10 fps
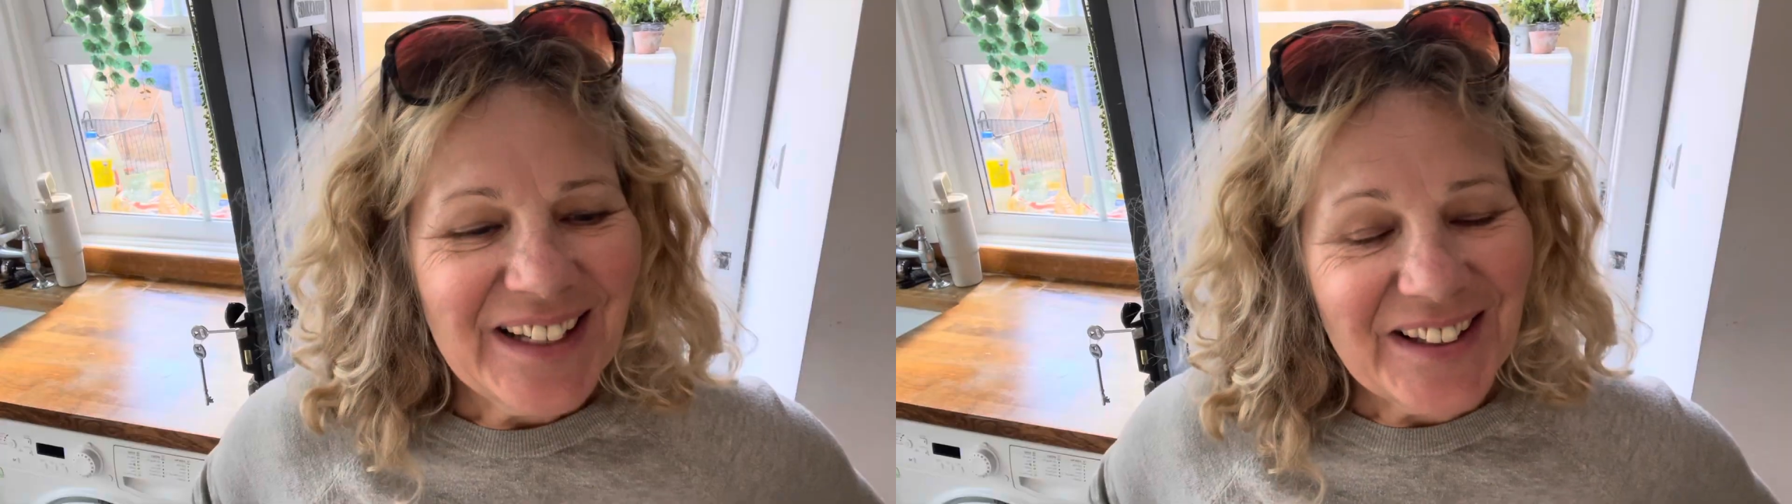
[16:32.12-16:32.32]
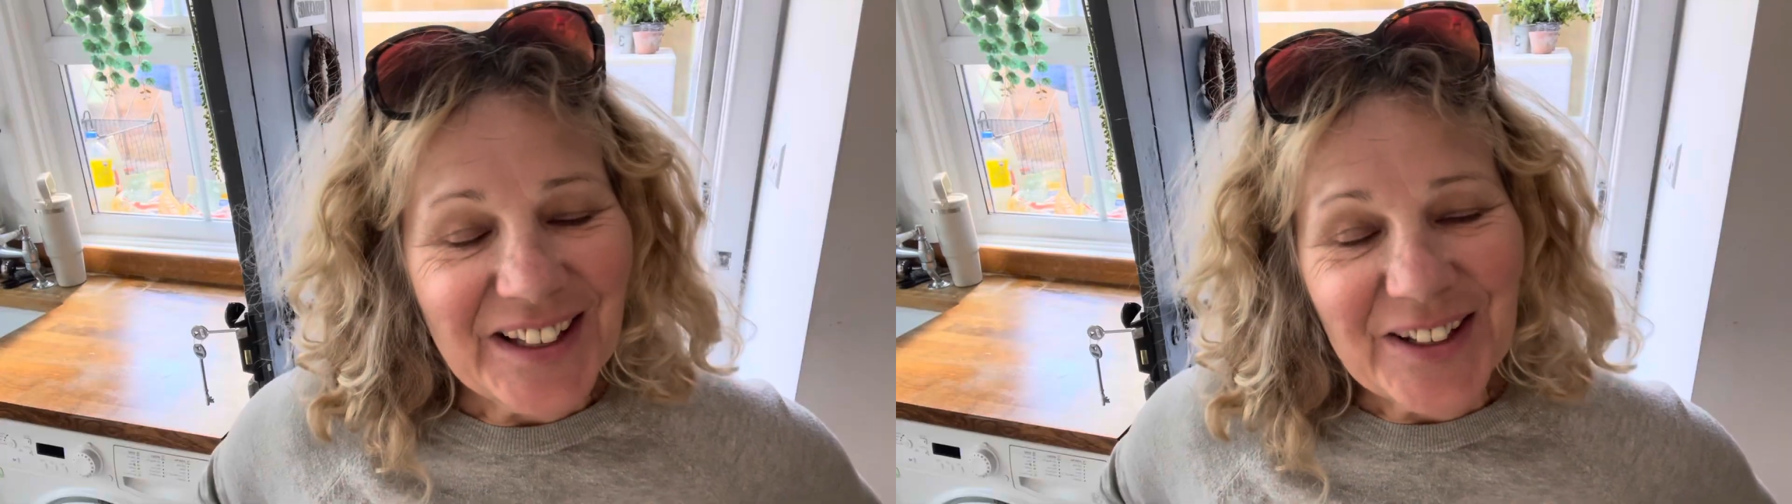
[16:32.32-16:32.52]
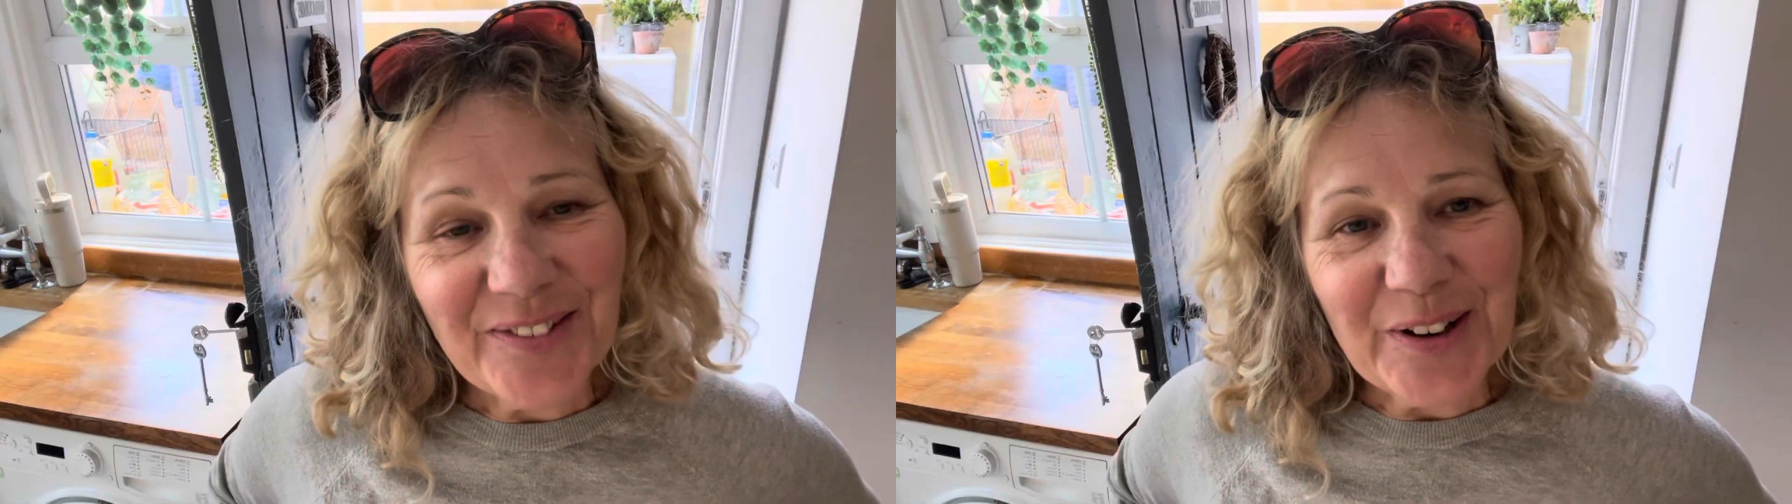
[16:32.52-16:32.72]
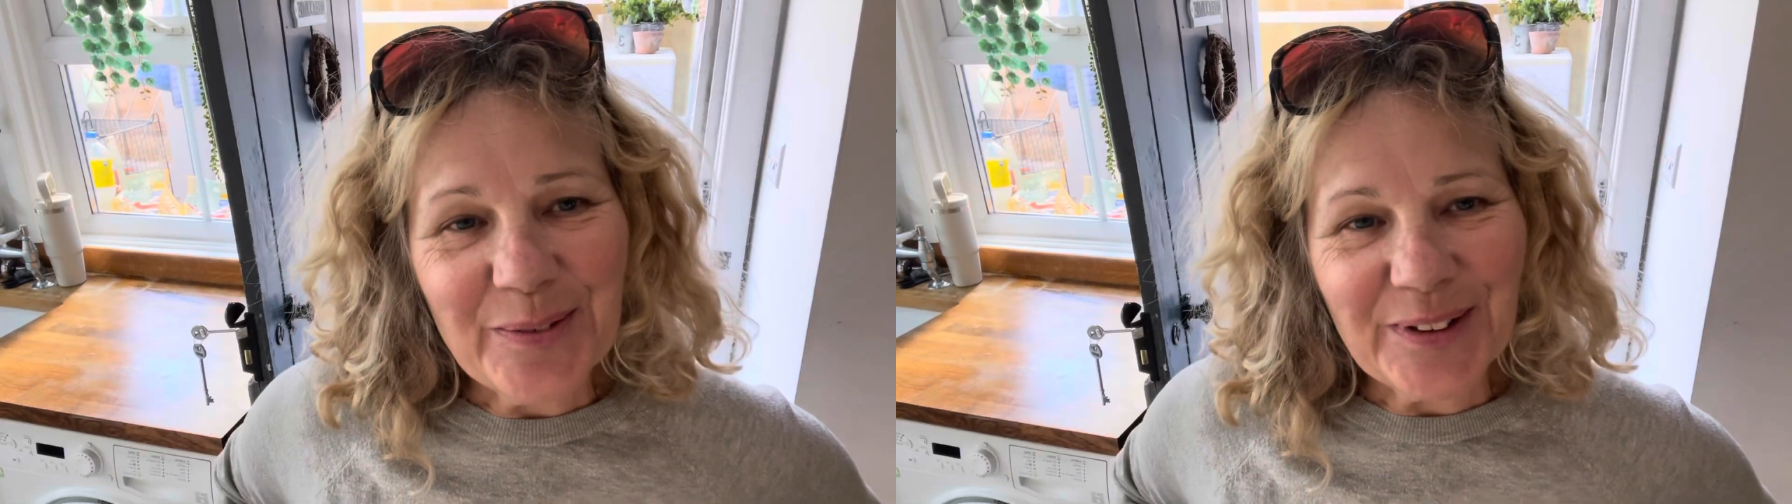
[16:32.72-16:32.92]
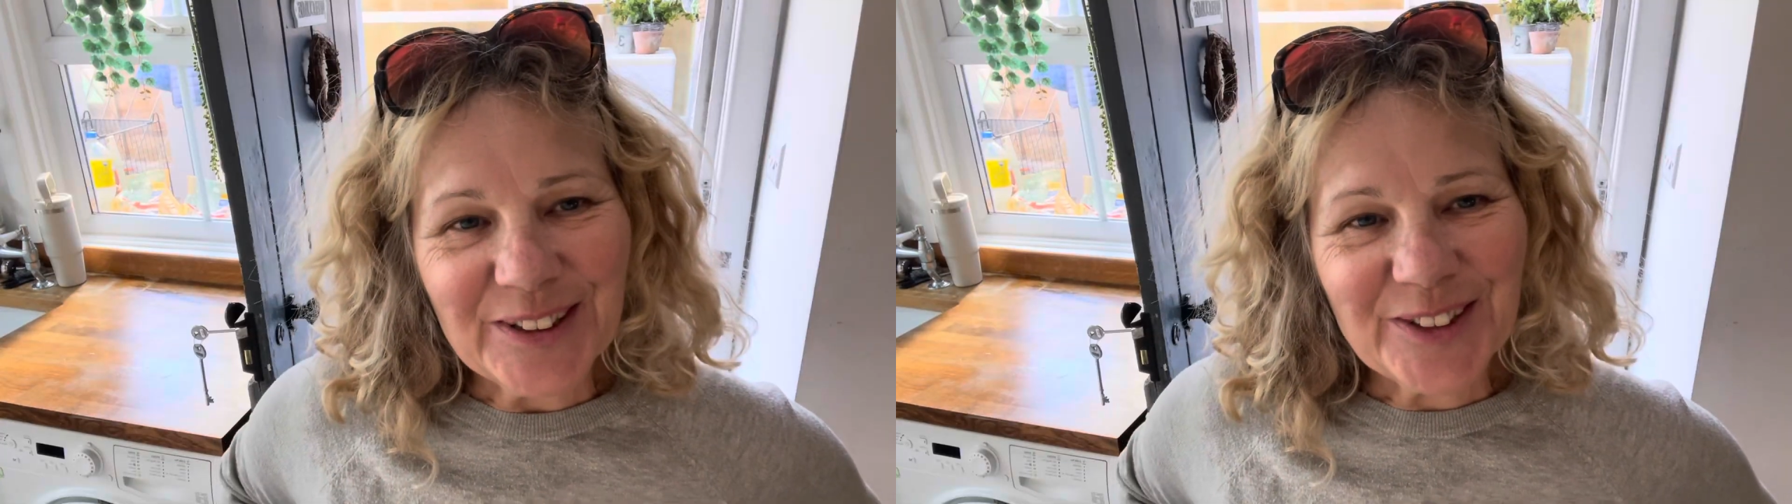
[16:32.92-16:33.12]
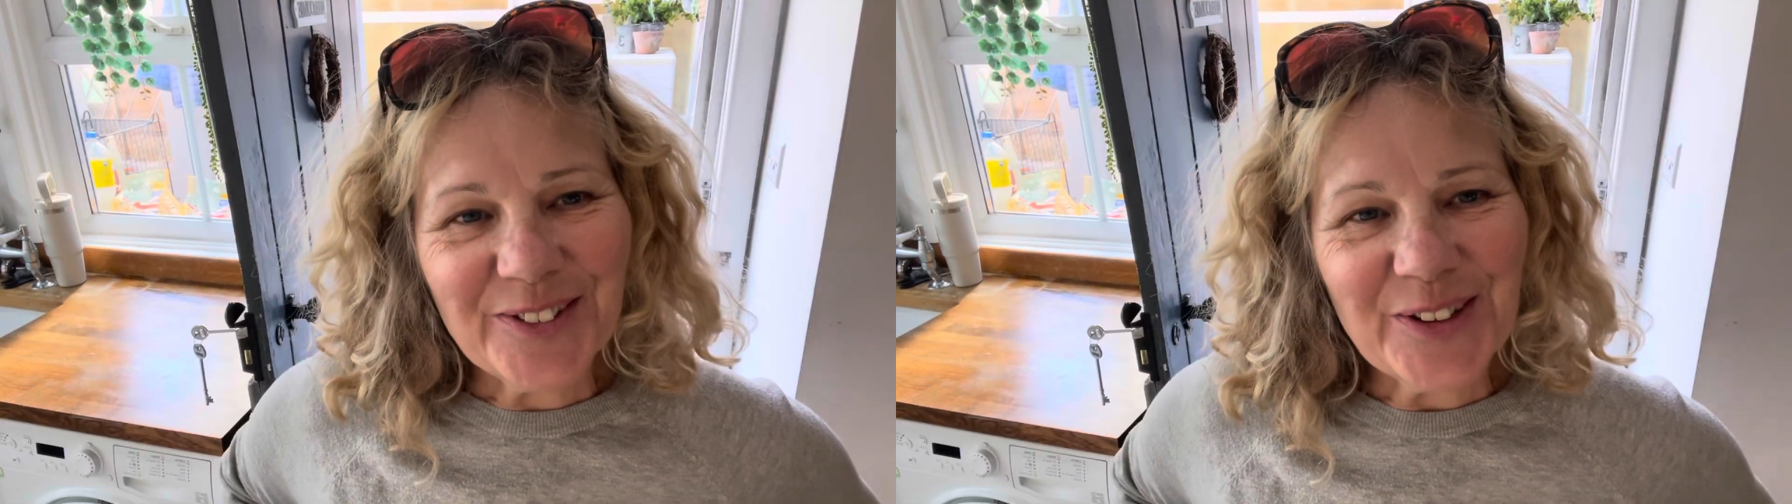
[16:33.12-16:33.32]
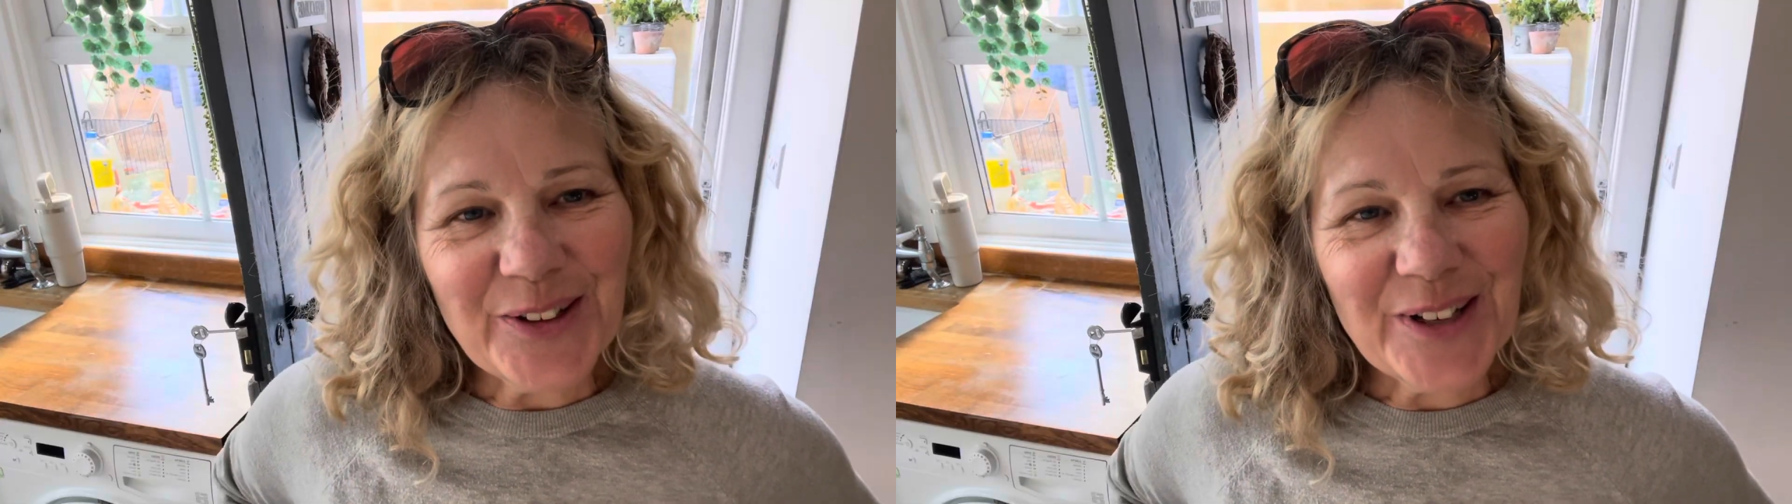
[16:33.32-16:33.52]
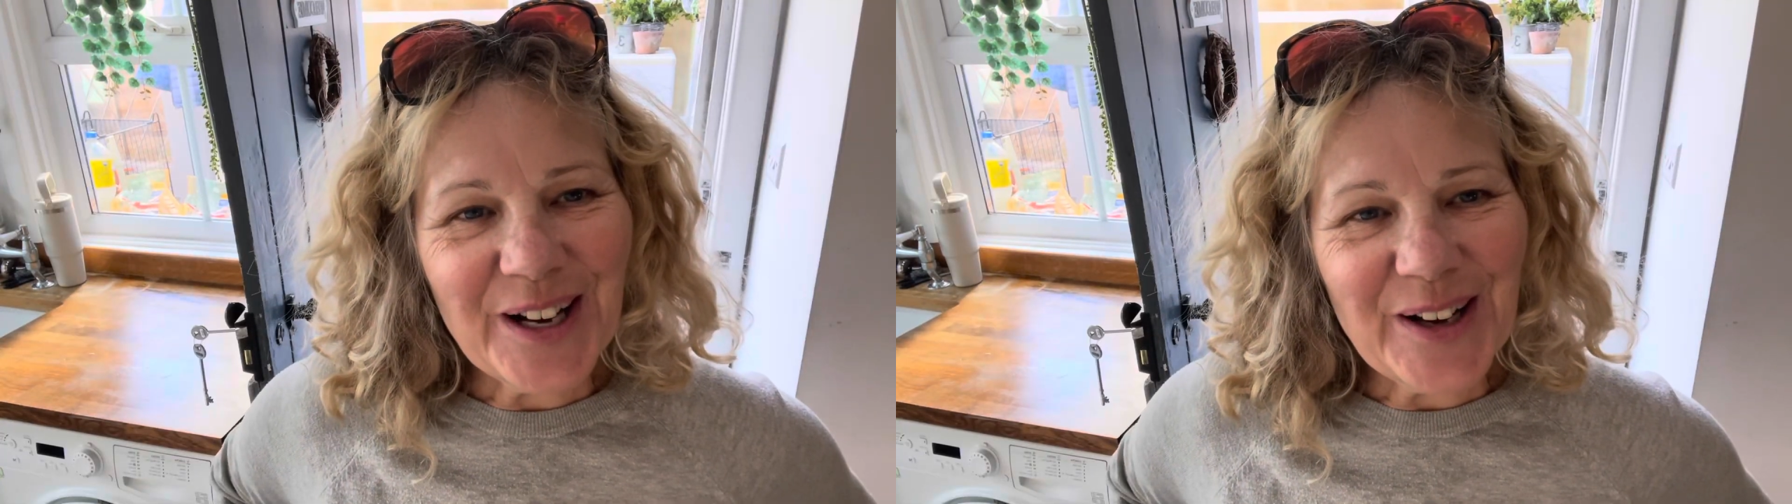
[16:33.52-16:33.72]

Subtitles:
Thank you very much for